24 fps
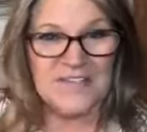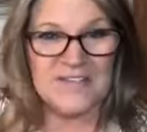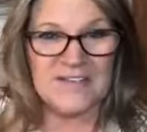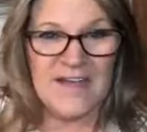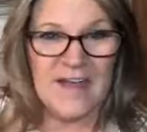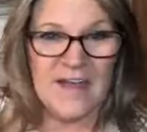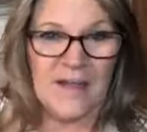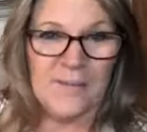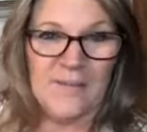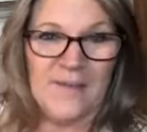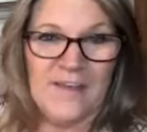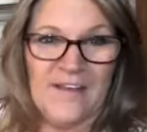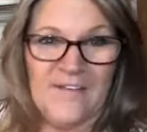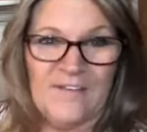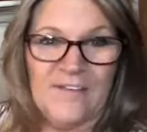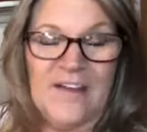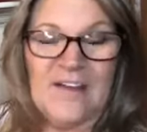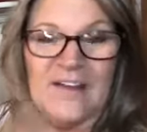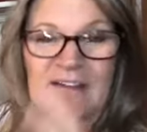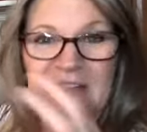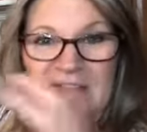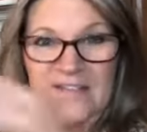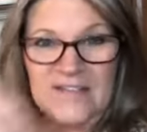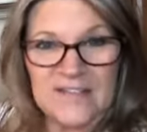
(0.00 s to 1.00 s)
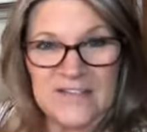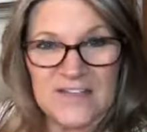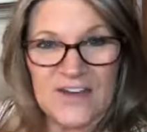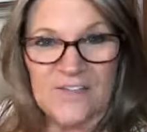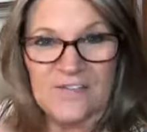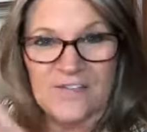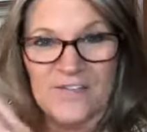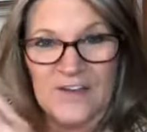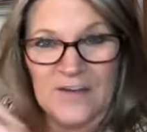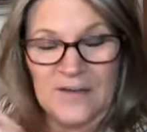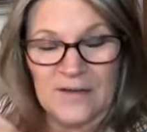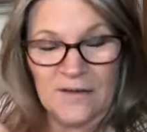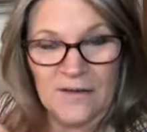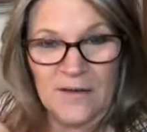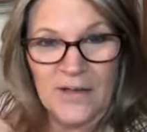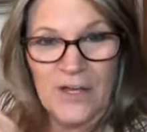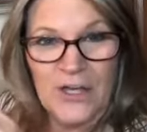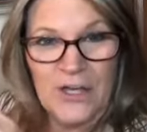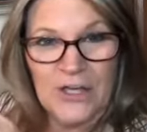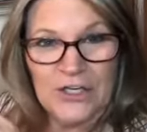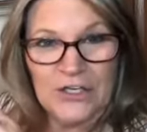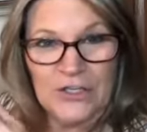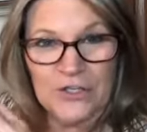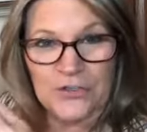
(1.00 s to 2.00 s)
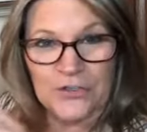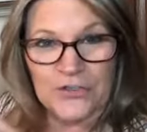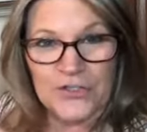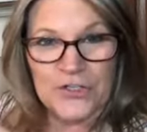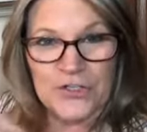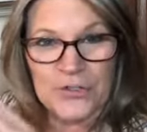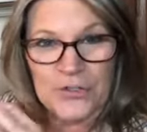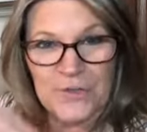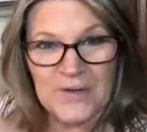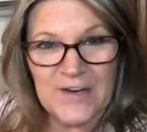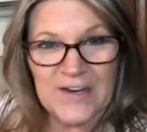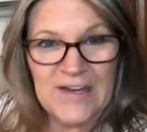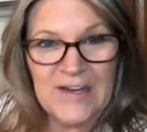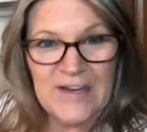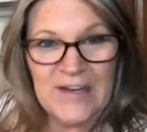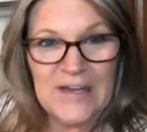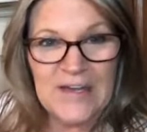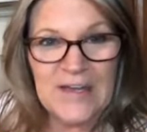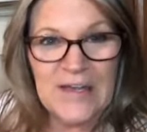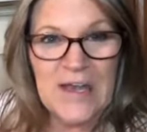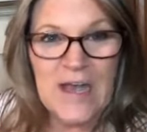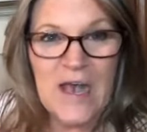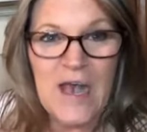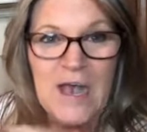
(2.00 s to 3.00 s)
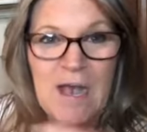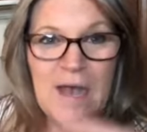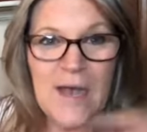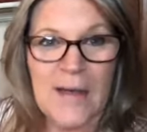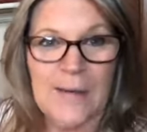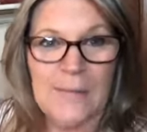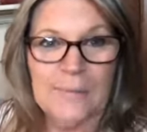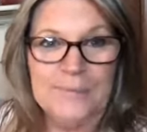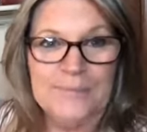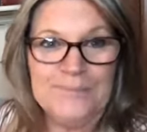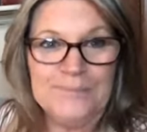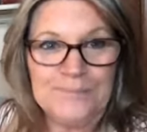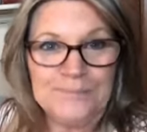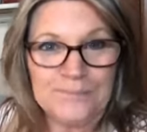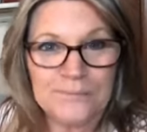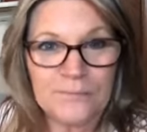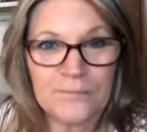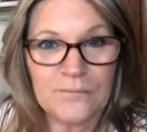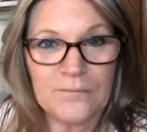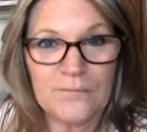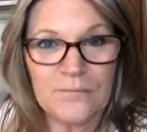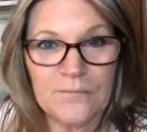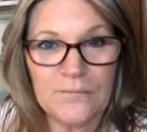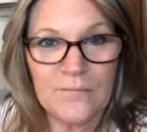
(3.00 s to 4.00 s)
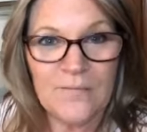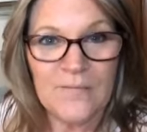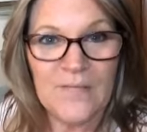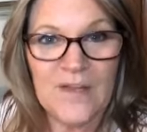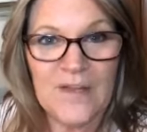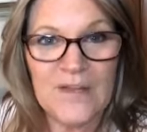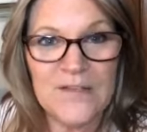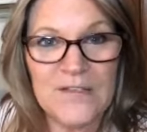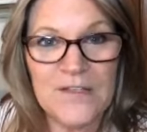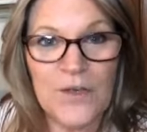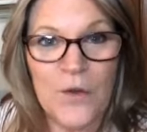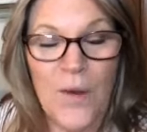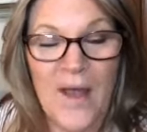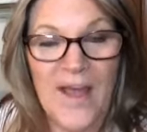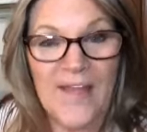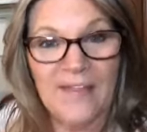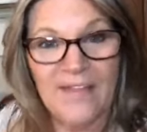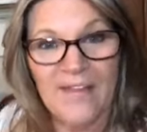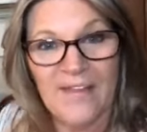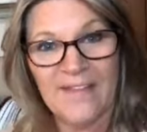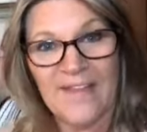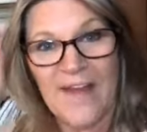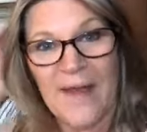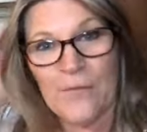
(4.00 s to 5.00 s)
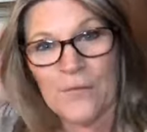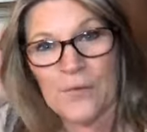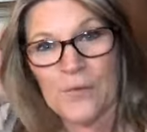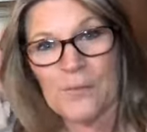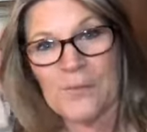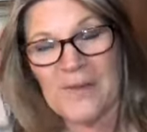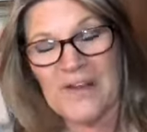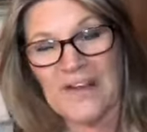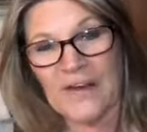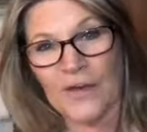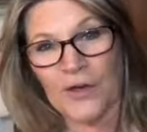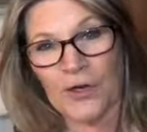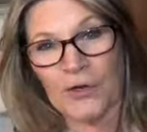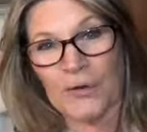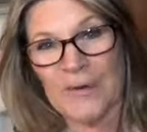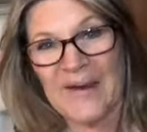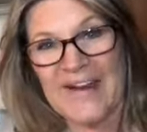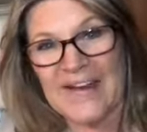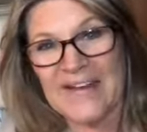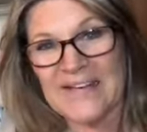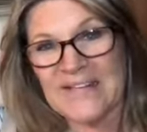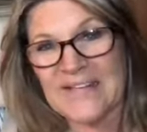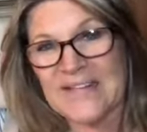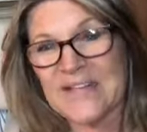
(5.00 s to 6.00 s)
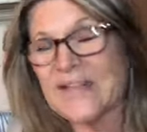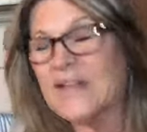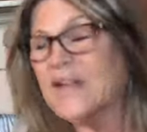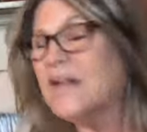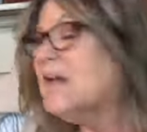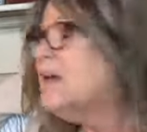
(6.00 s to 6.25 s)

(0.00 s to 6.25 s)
time even, and stuffed in your tree. So I think that would be a great